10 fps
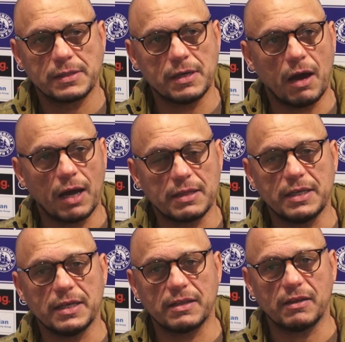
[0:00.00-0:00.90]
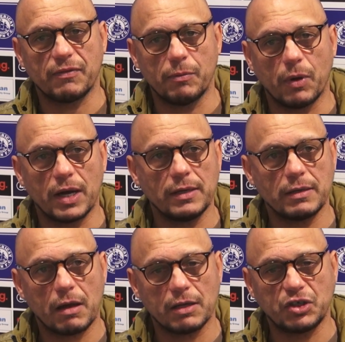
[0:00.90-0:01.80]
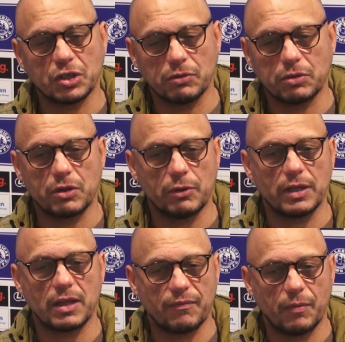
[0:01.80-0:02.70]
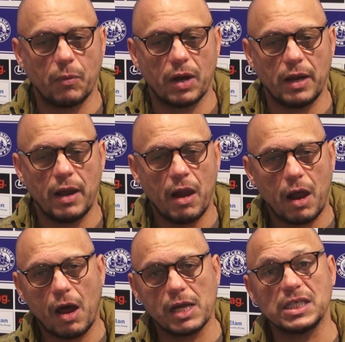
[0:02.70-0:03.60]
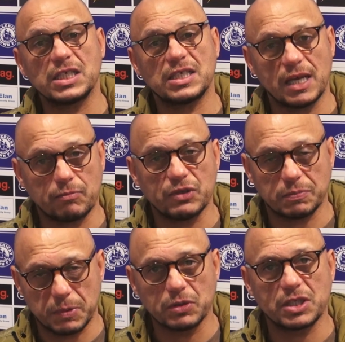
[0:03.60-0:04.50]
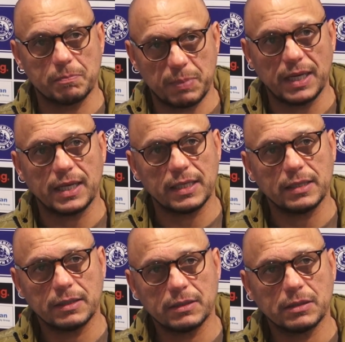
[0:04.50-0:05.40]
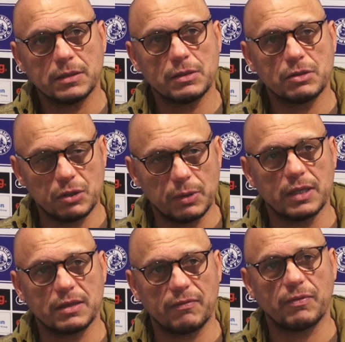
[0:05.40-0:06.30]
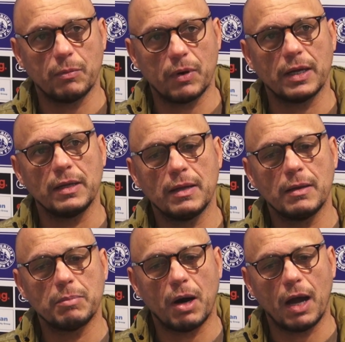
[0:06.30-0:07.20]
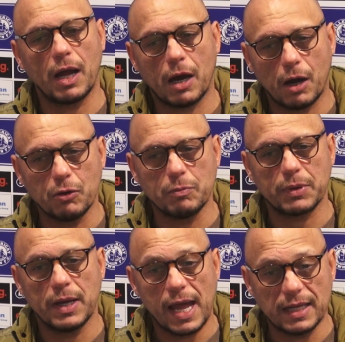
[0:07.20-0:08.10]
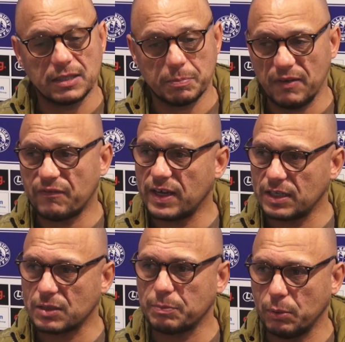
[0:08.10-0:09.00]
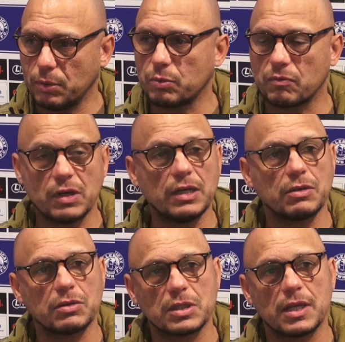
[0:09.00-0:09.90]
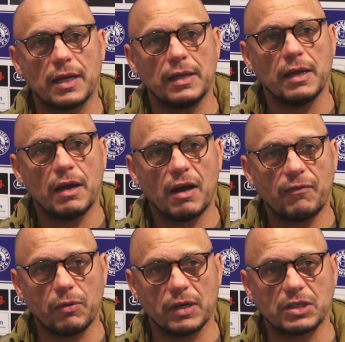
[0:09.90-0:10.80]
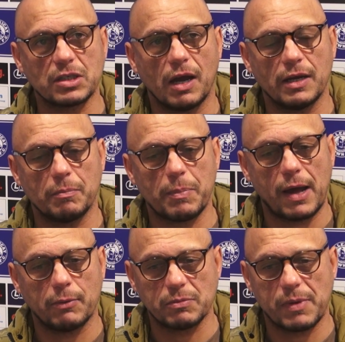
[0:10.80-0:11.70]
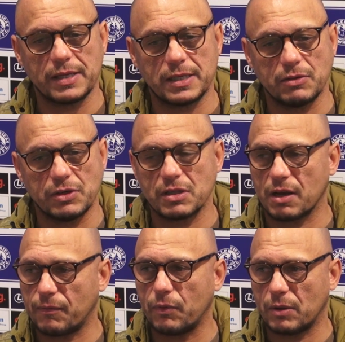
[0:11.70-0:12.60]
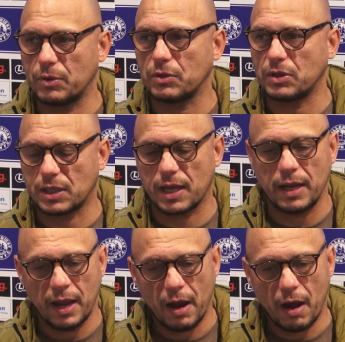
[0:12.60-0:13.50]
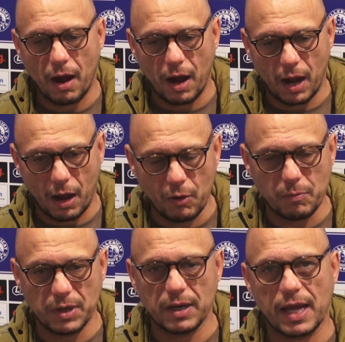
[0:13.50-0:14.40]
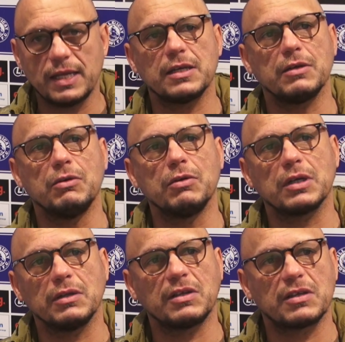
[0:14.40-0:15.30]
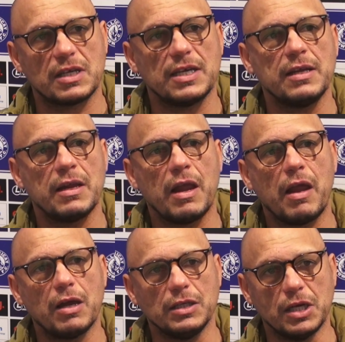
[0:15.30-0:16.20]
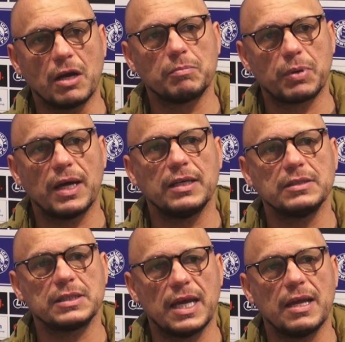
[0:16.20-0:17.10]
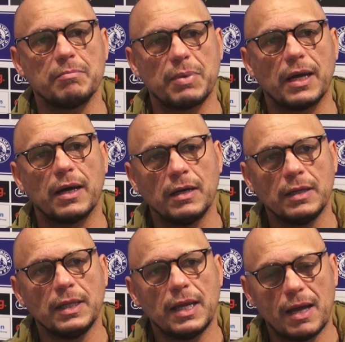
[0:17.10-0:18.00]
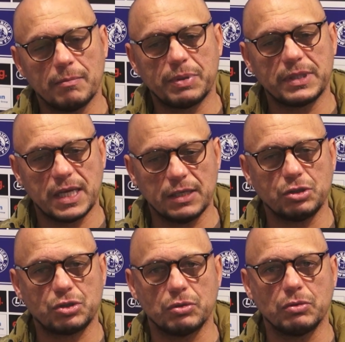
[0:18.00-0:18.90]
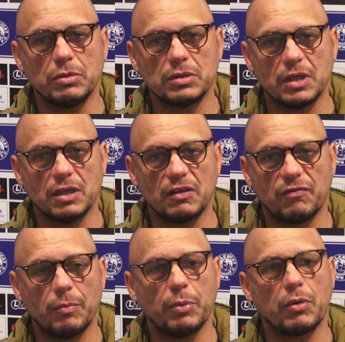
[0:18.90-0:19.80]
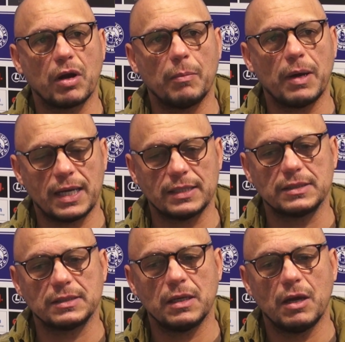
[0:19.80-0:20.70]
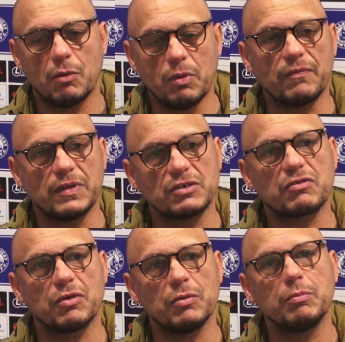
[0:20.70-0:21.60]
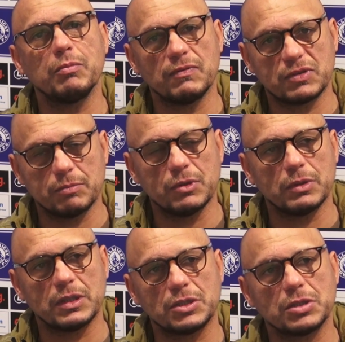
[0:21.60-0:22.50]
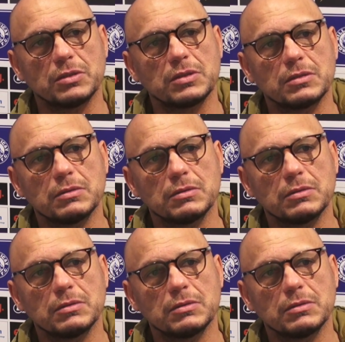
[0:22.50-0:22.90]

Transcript: that I did it a different way. I chose to do it a different way. I accept responsibility doing it a different way. But I hope, and to be fair, the supporters were really good today. I thought they started at Bow was making noise and I thought they were good today. I hope that they can look and see at young players getting better and potential that this football club has with this group, with some new additions.